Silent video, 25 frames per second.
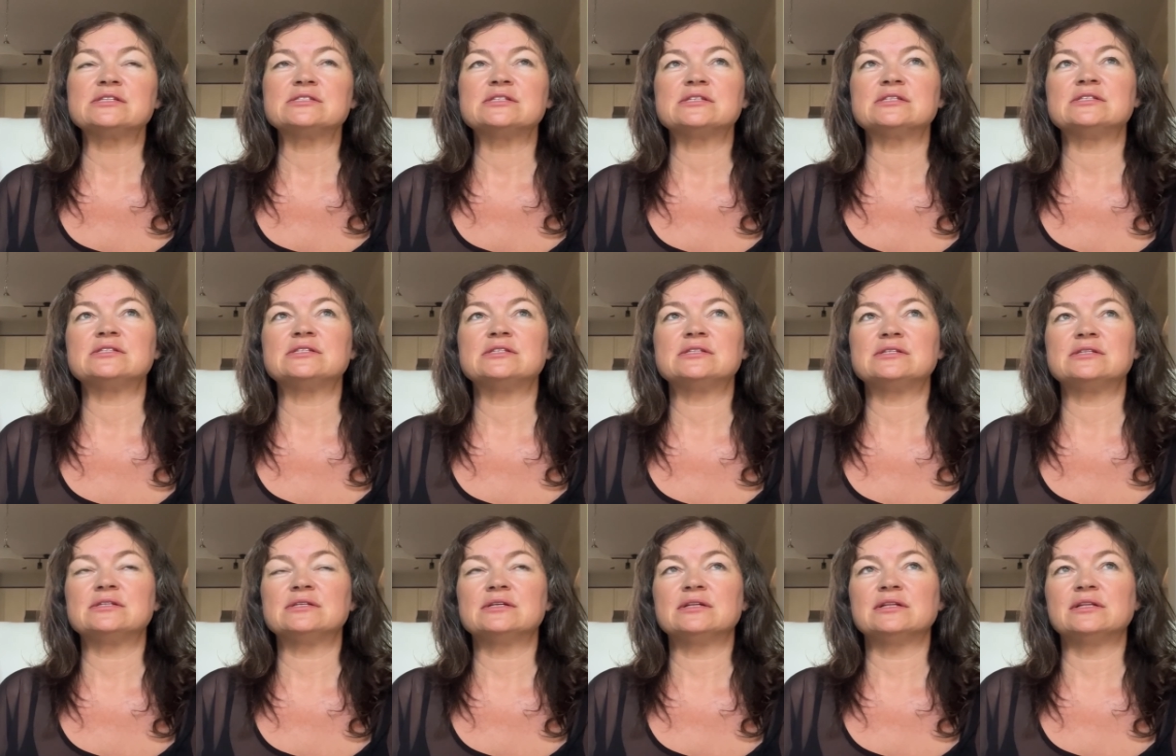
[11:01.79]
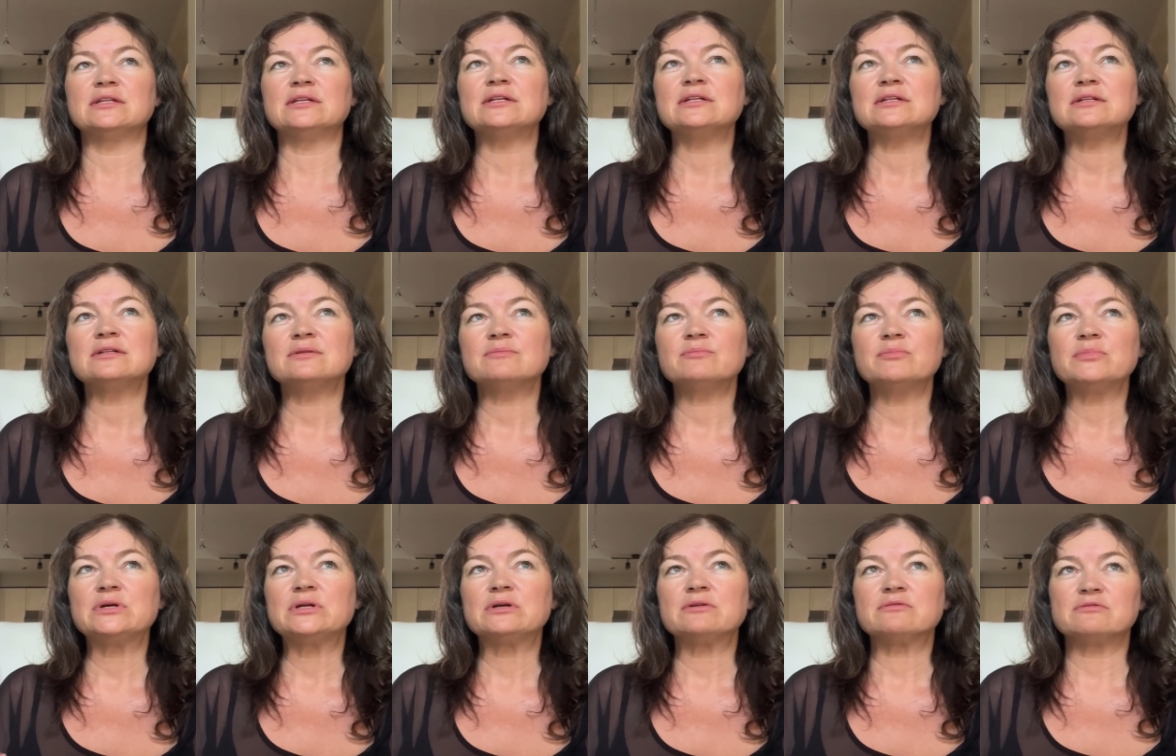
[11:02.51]
this a little
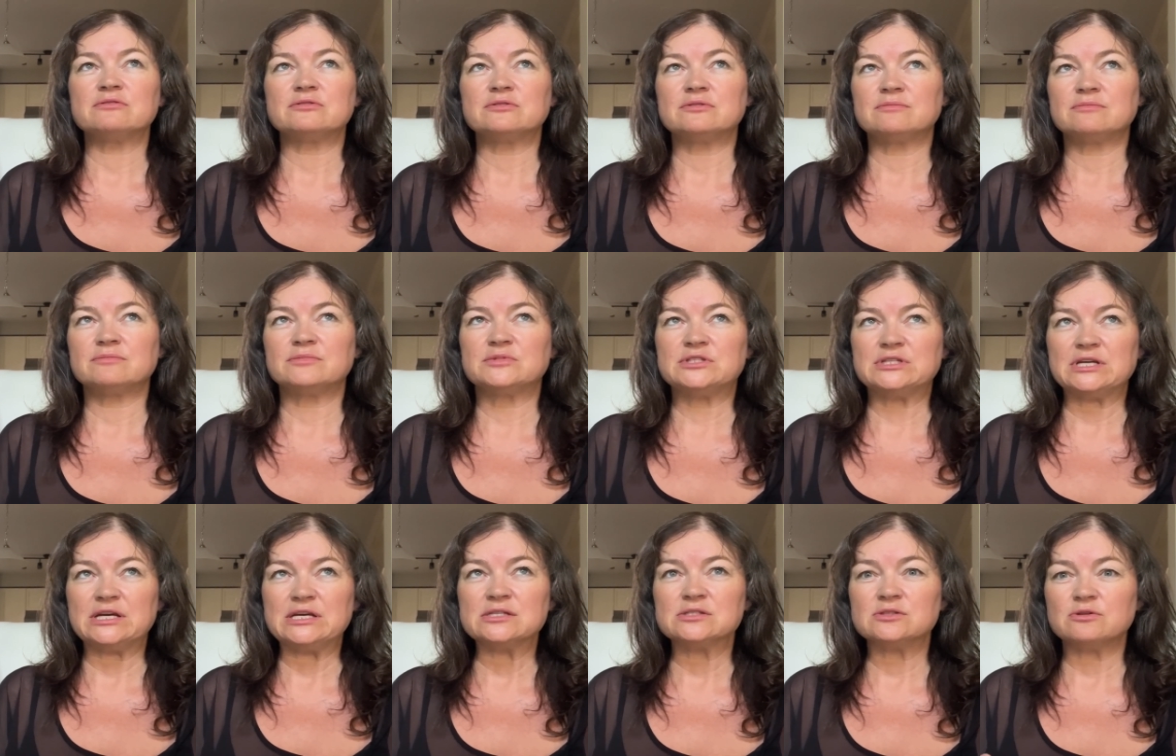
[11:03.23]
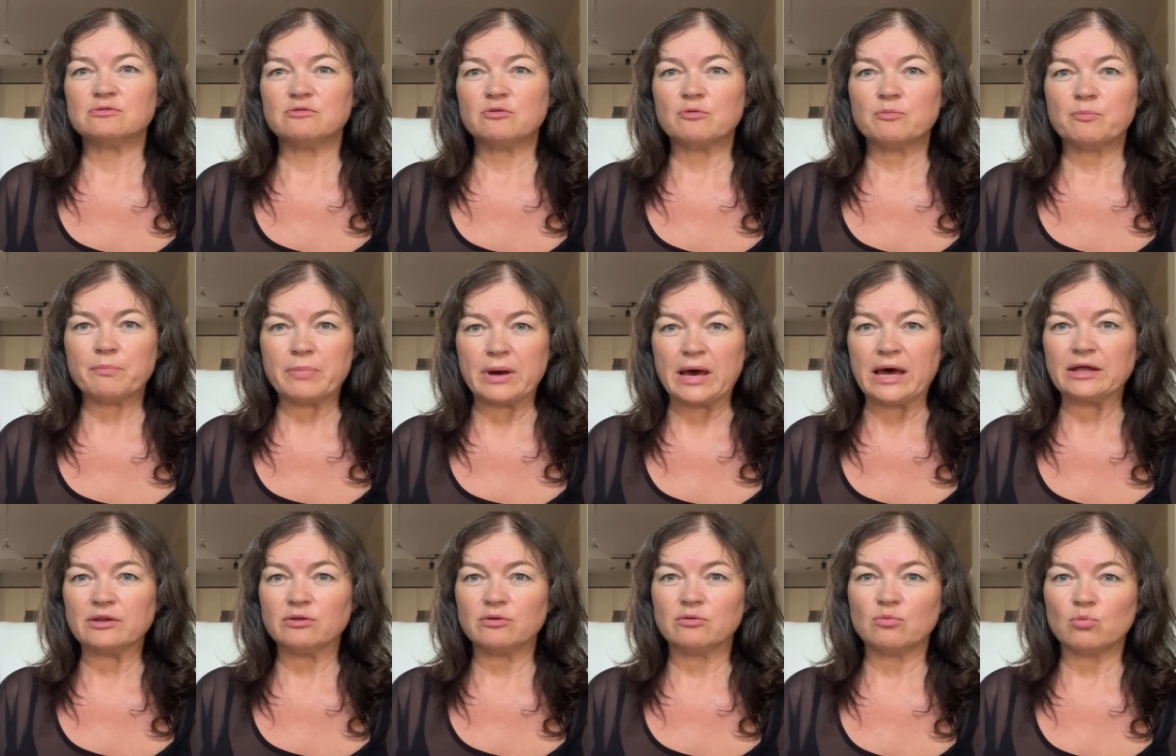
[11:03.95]
bit of taste of a
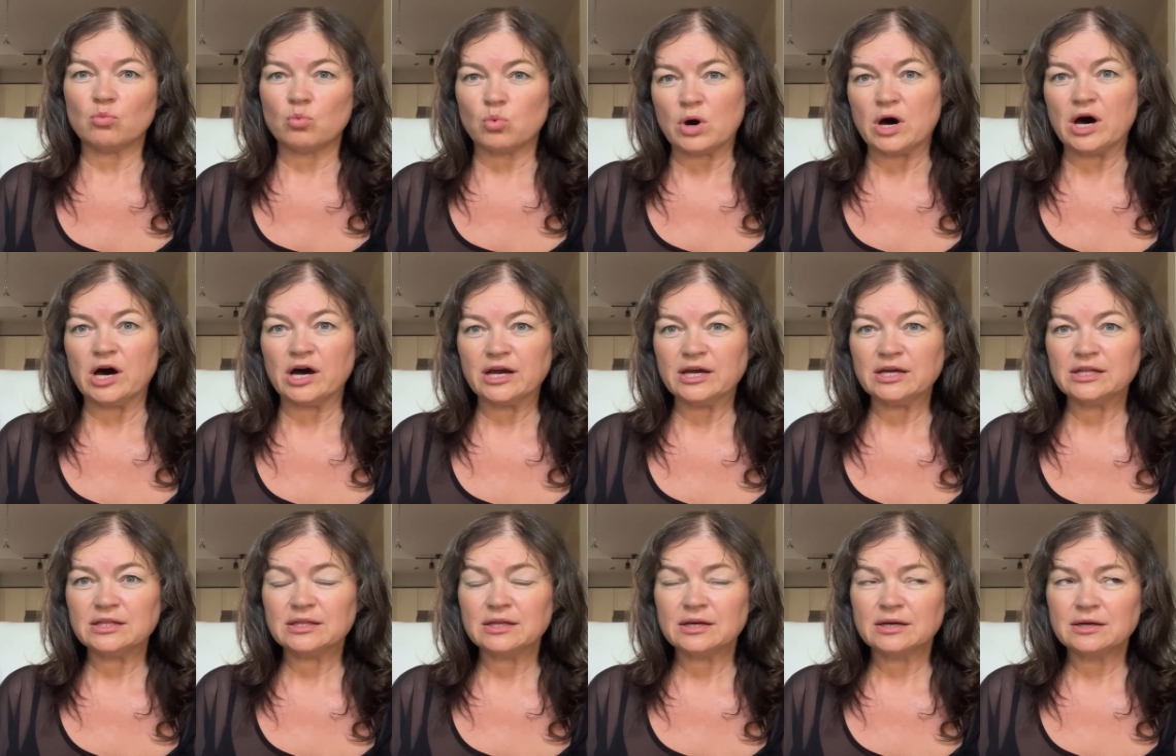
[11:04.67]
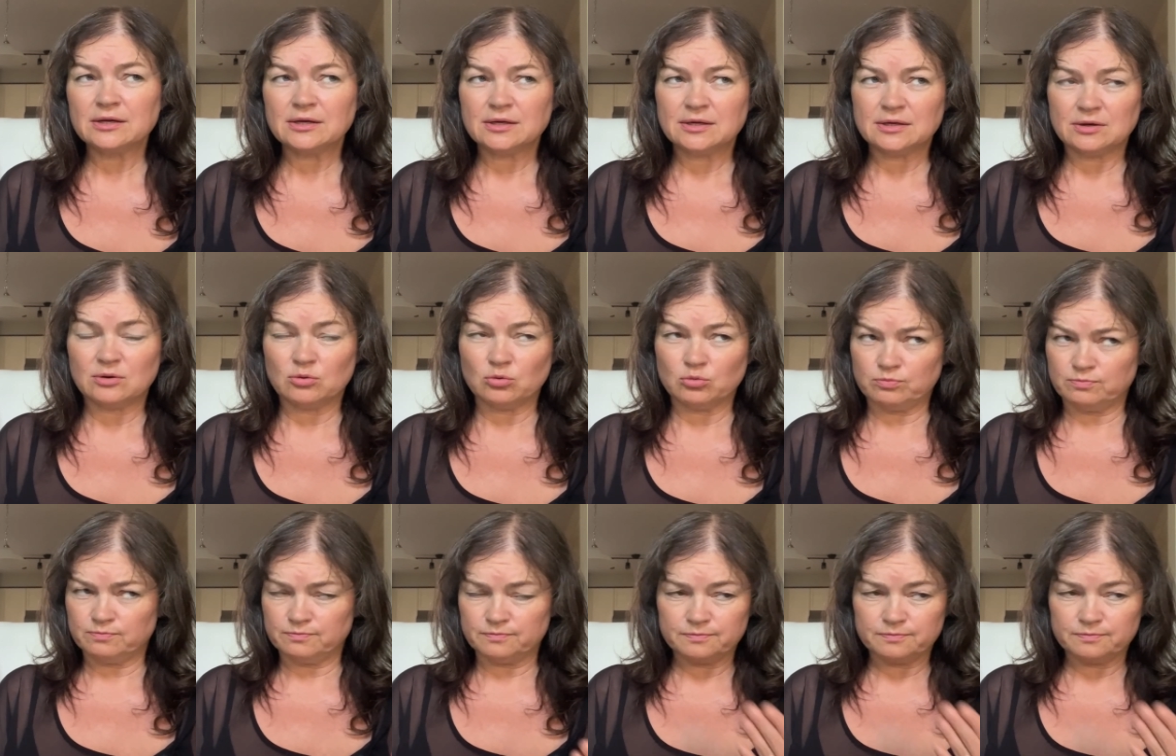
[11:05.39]
bad wine or